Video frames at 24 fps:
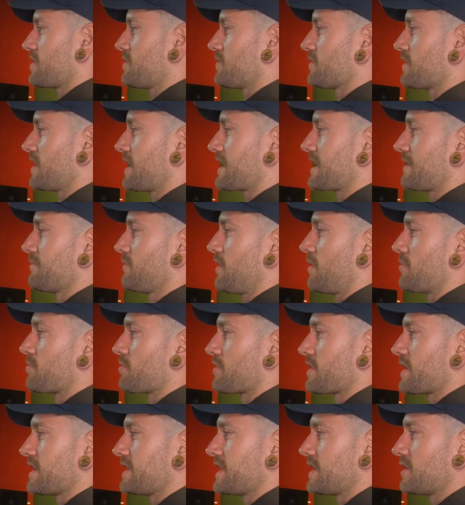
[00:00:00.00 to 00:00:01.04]
like I'm not
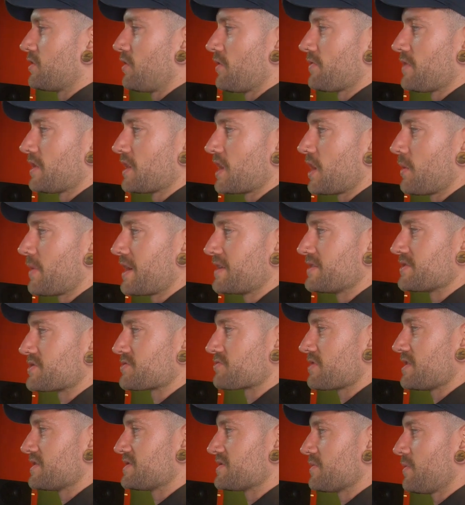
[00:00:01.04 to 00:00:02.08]
bringing in all the low end
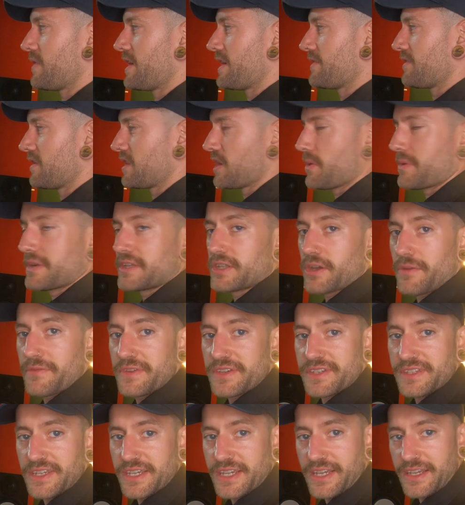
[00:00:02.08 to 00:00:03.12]
straight away. The low end
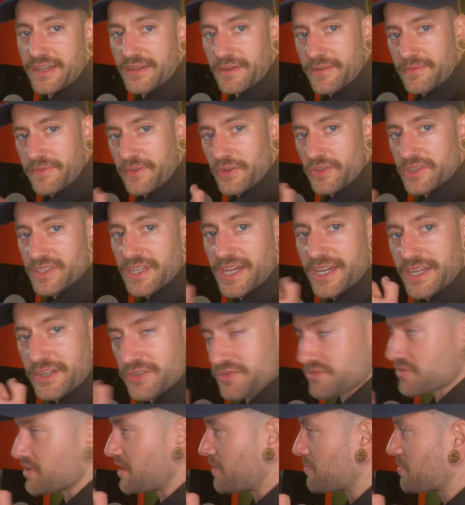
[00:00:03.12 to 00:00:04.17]
obviously feels like a
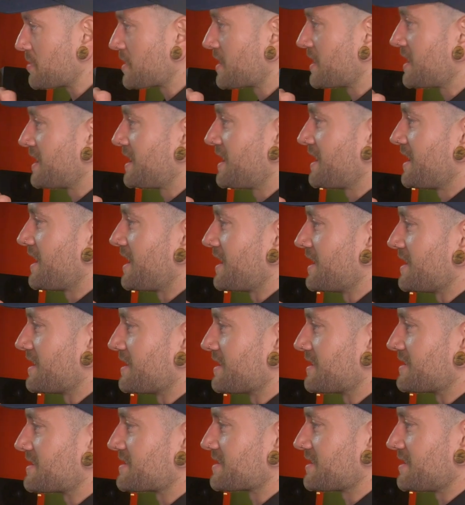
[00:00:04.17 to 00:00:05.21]
drop,
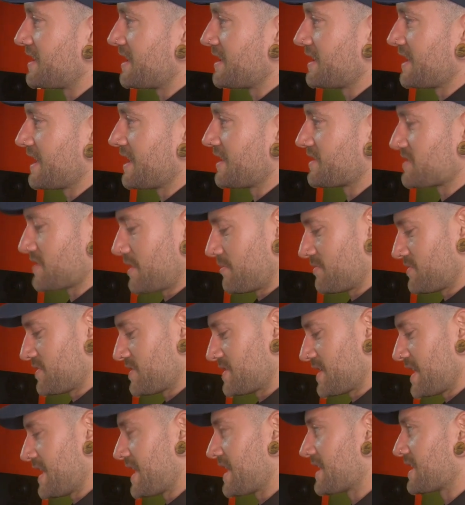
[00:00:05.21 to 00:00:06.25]
and yes, I'm
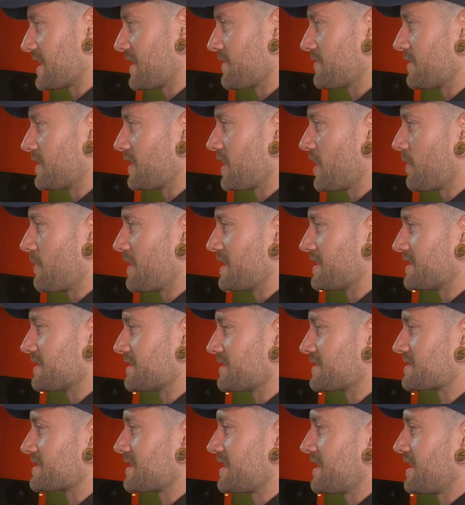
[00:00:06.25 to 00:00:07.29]
just taking out the low
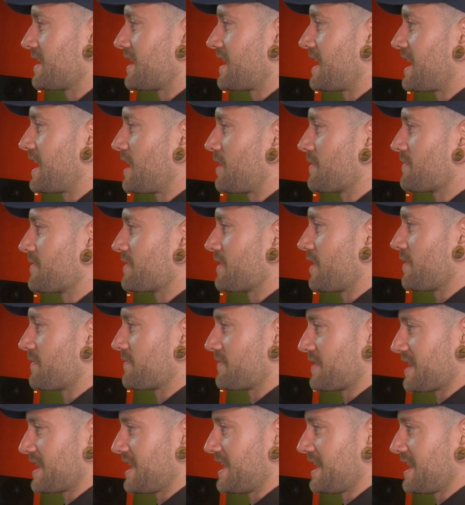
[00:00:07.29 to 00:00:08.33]
end off
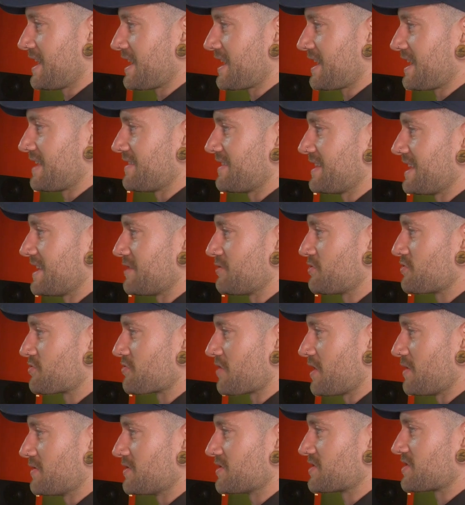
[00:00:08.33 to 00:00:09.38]
the kick in the
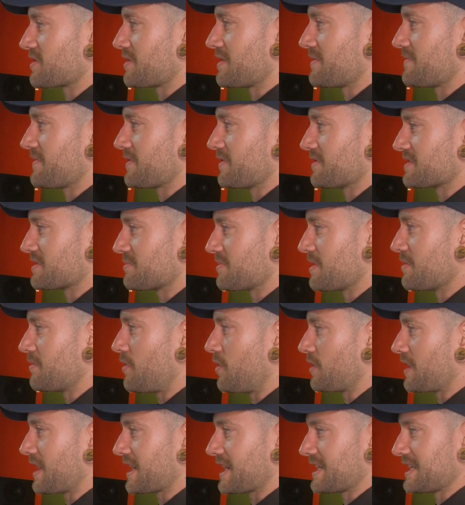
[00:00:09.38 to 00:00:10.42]
intro just so it feels a bit
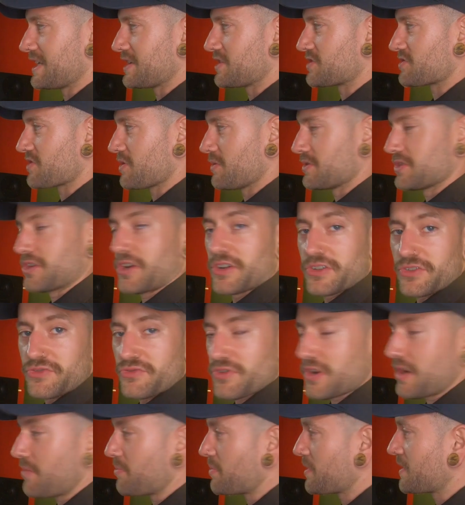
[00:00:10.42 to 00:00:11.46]
more like an intro and not a
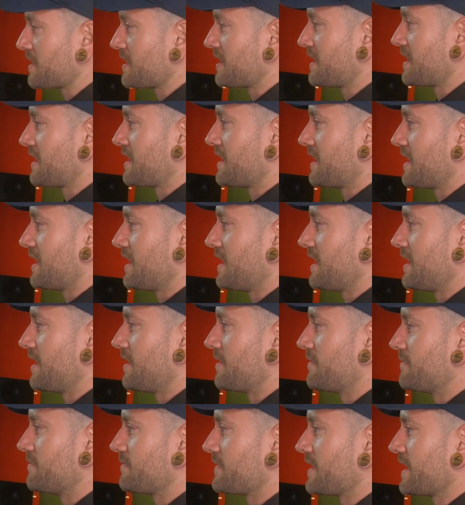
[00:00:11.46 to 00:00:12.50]
drop.
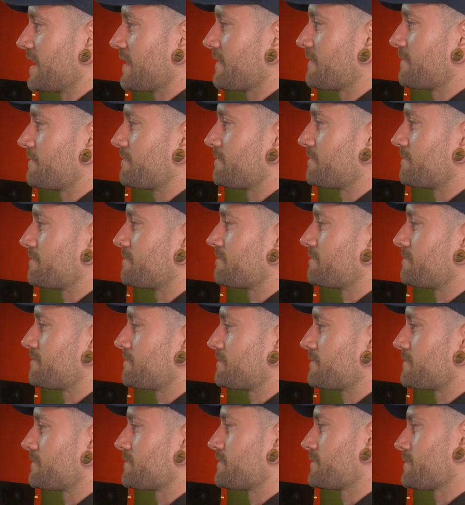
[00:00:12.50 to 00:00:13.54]
Yeah,
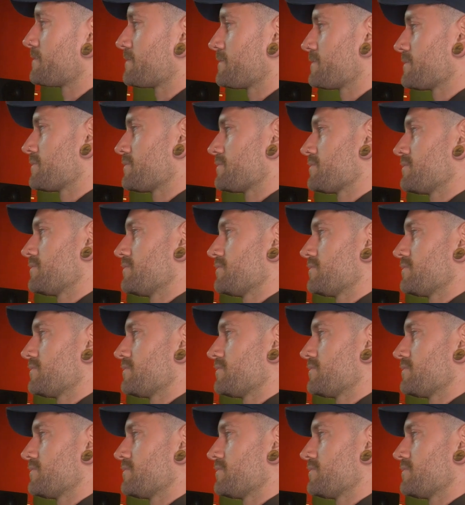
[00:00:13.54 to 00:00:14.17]
because